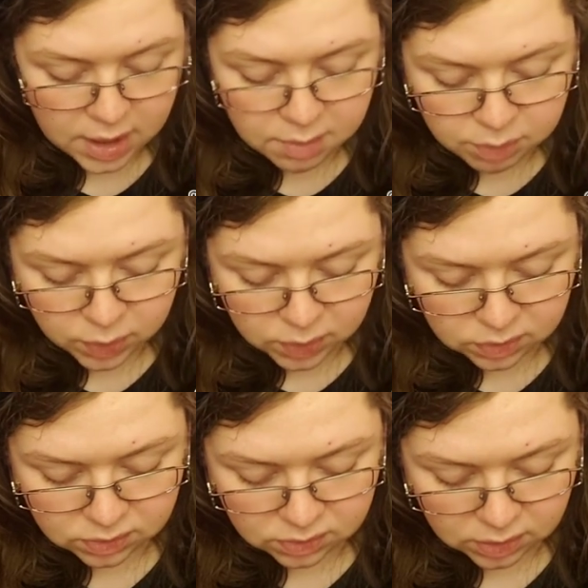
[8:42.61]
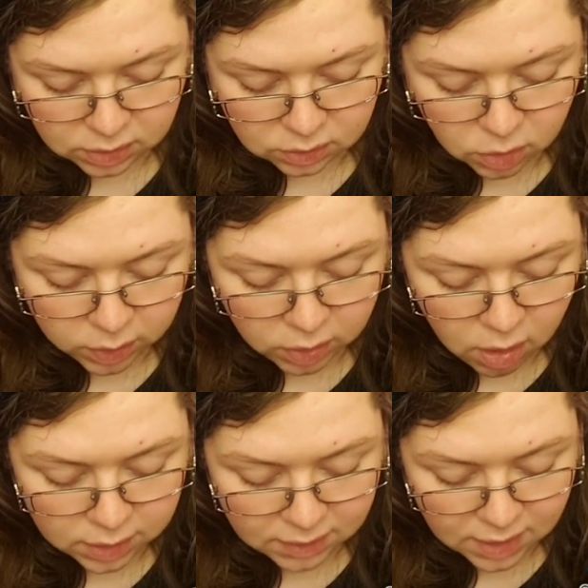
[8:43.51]
inputs going
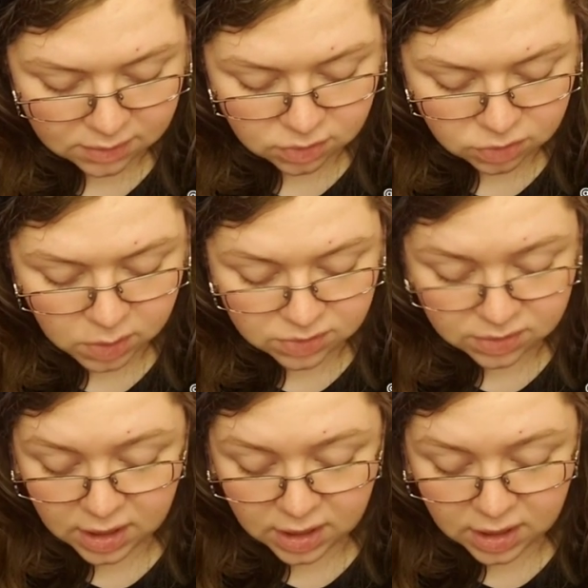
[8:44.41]
on in that situation.